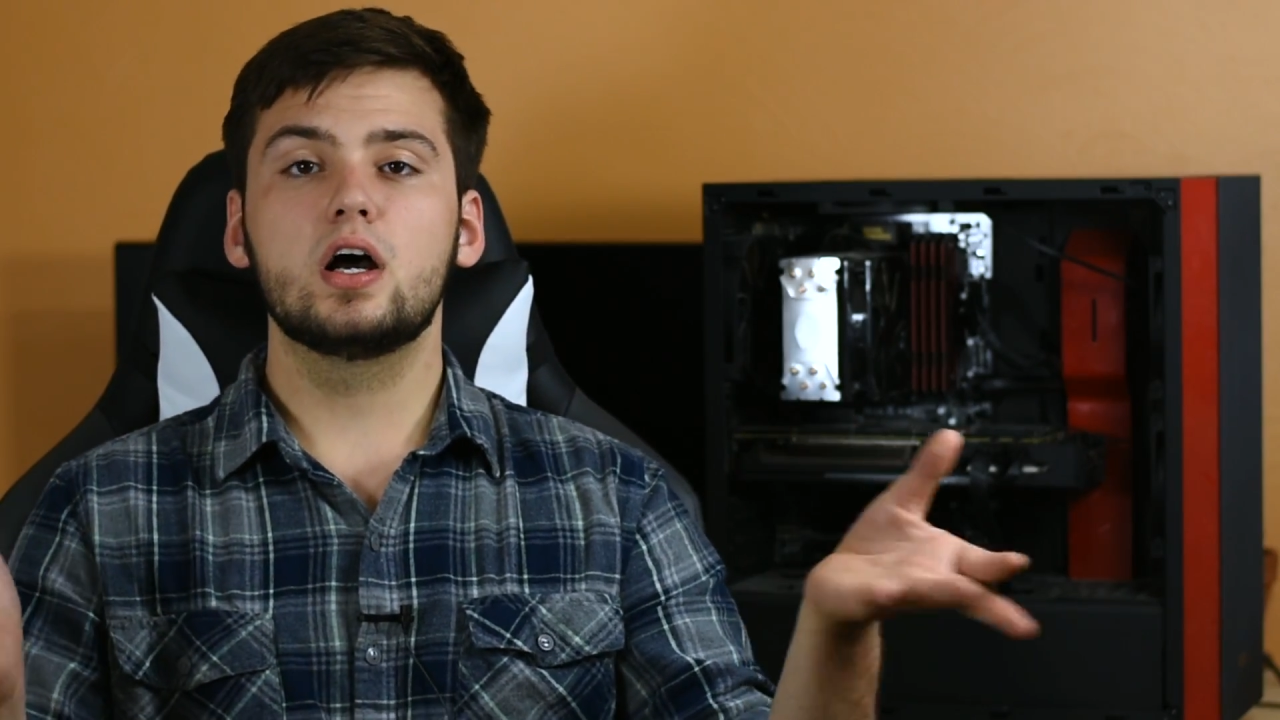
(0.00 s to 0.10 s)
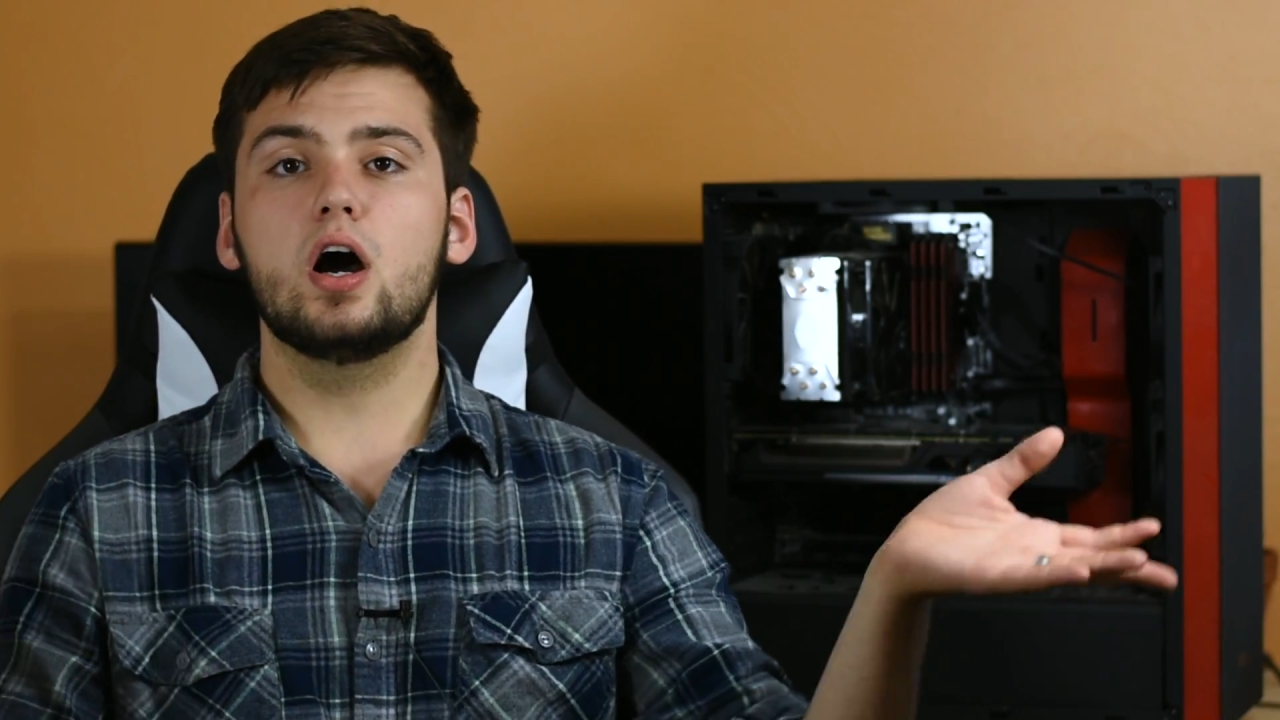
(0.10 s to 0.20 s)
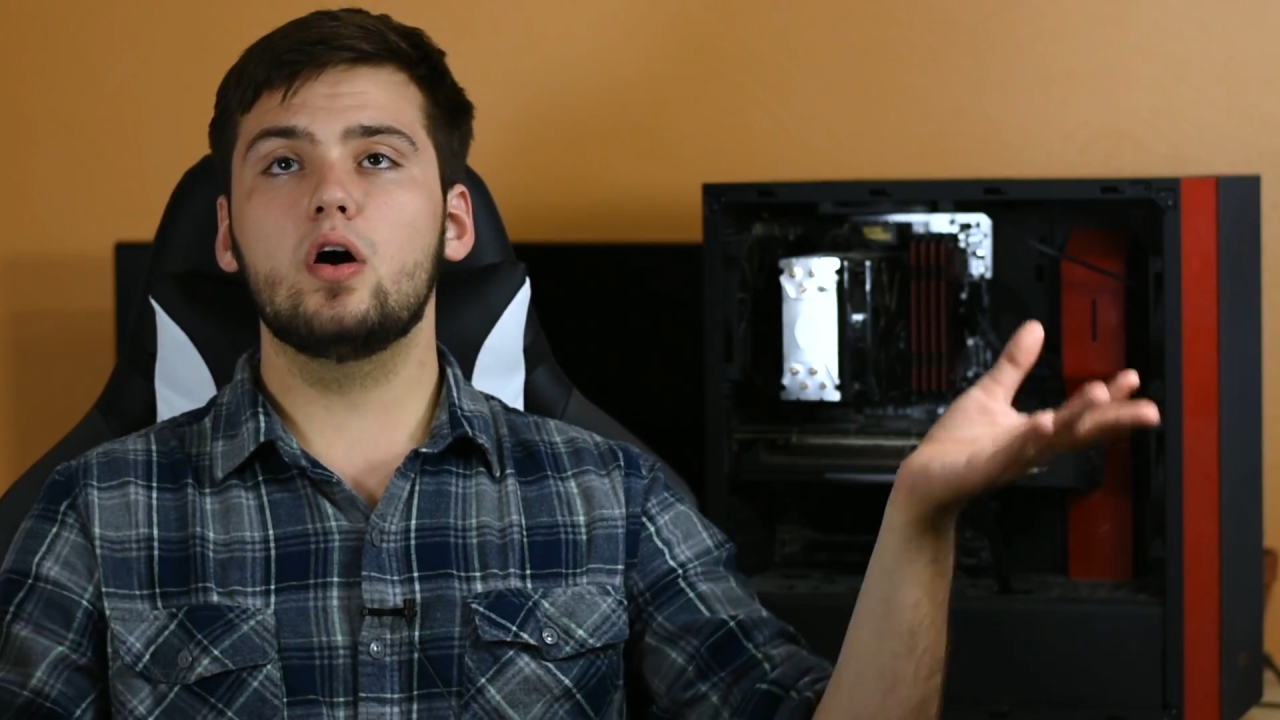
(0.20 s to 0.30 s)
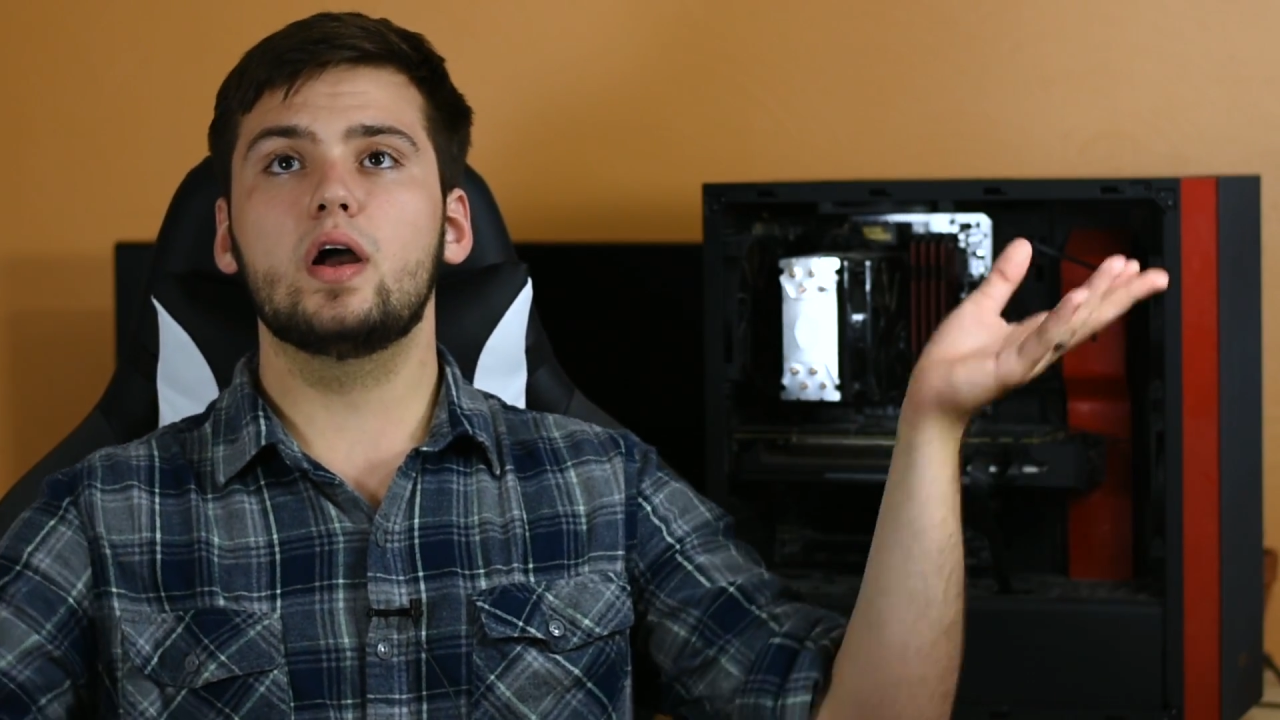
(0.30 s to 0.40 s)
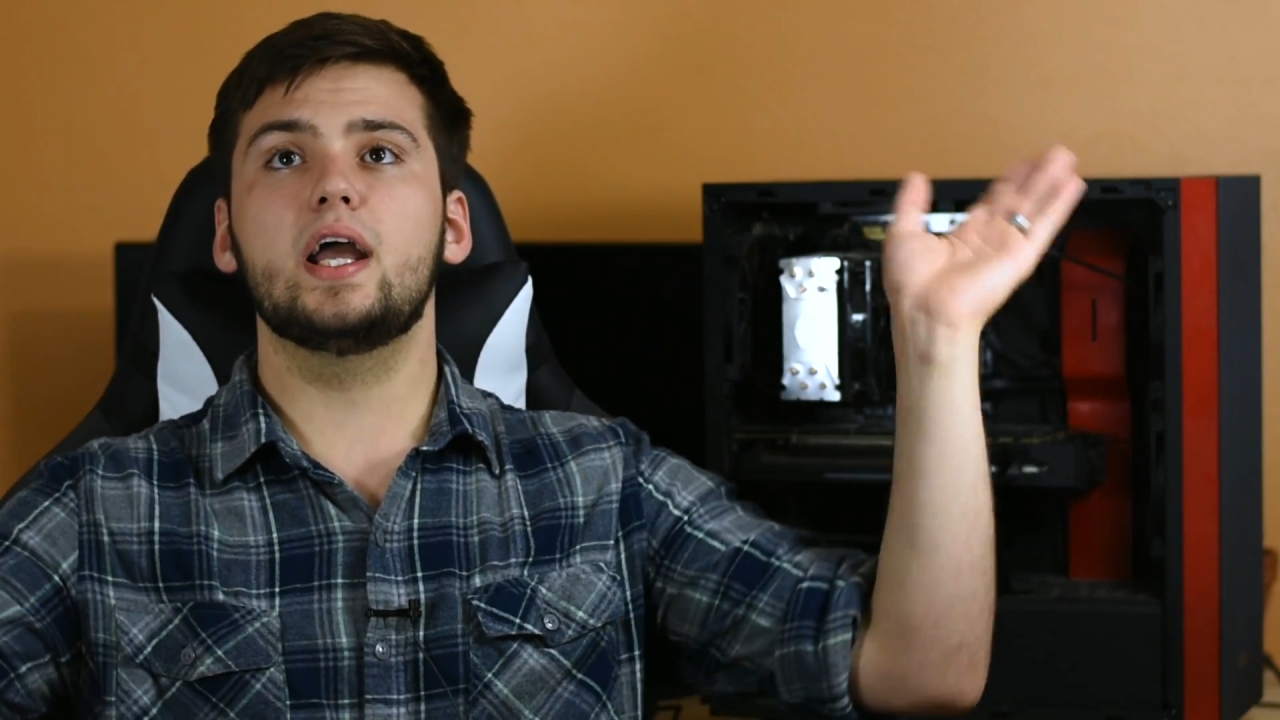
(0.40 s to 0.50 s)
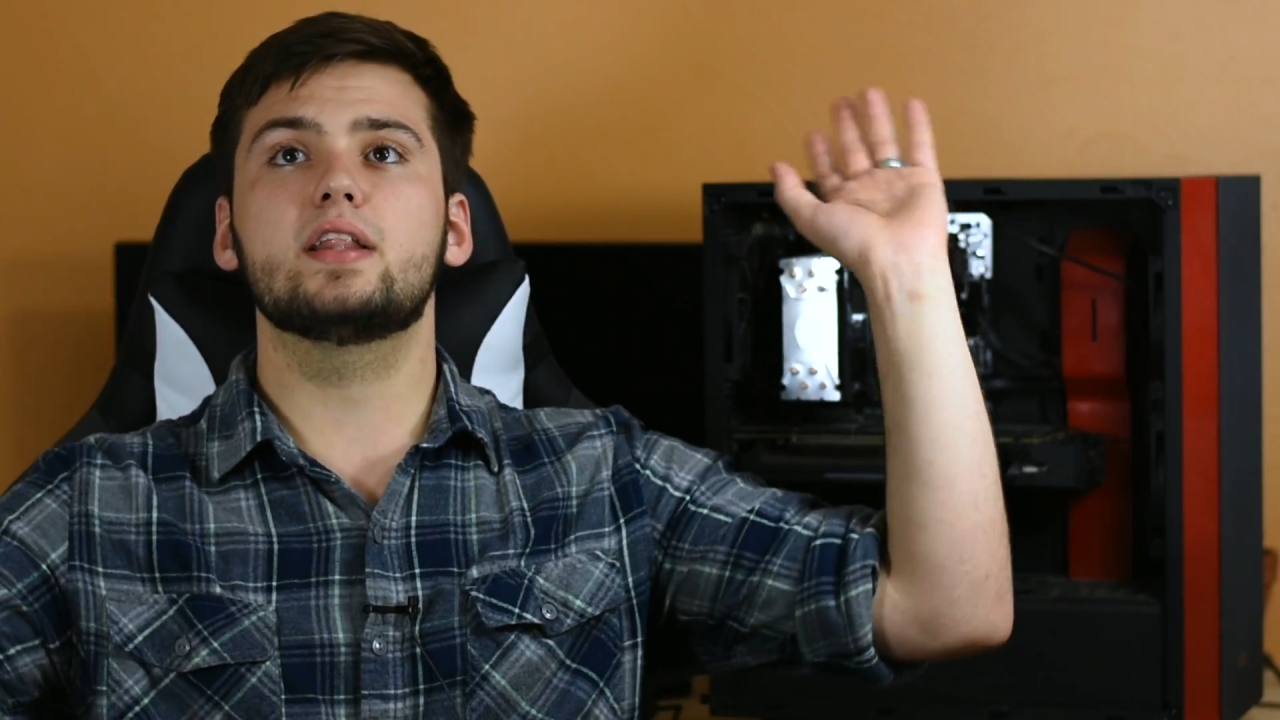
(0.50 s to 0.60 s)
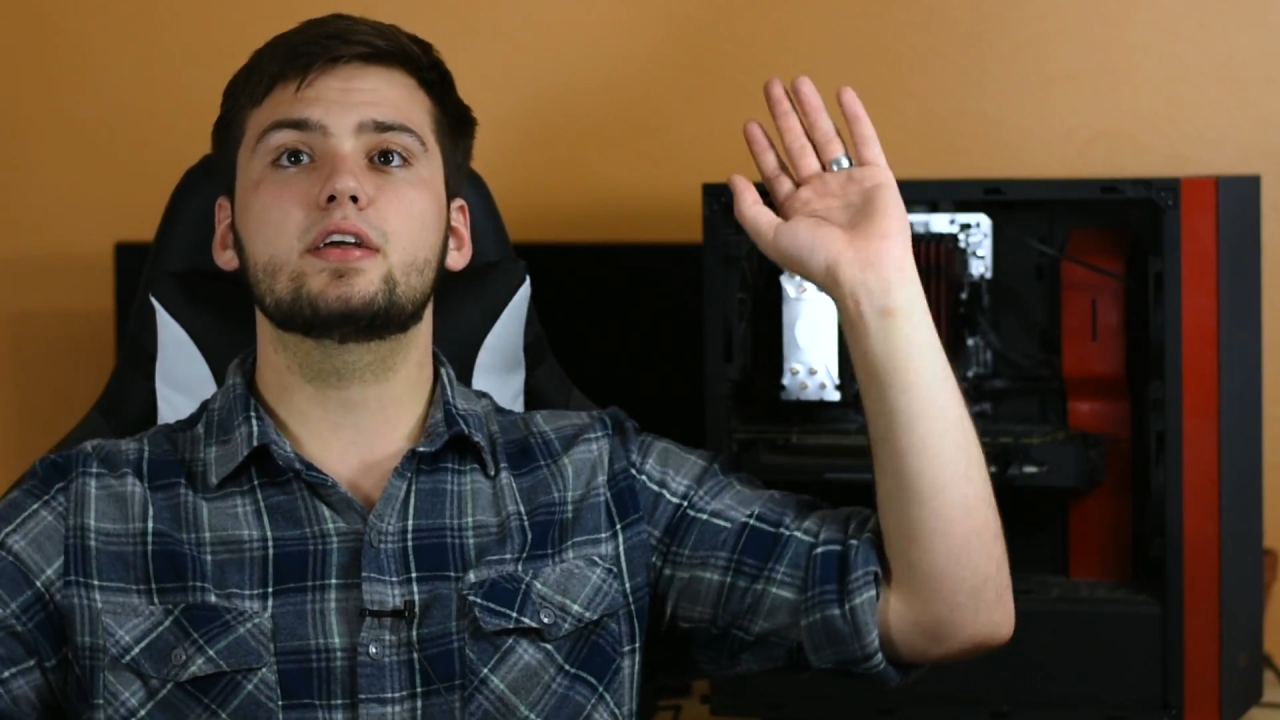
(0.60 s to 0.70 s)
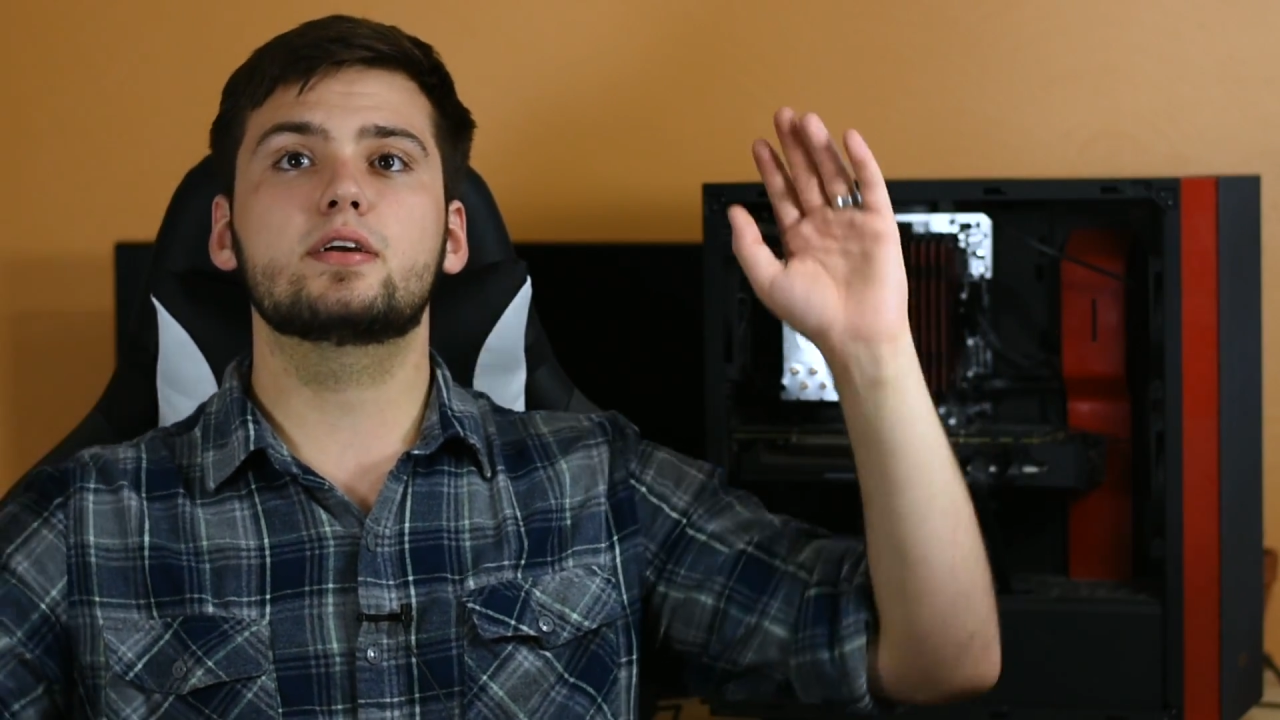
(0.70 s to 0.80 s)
oh hey, the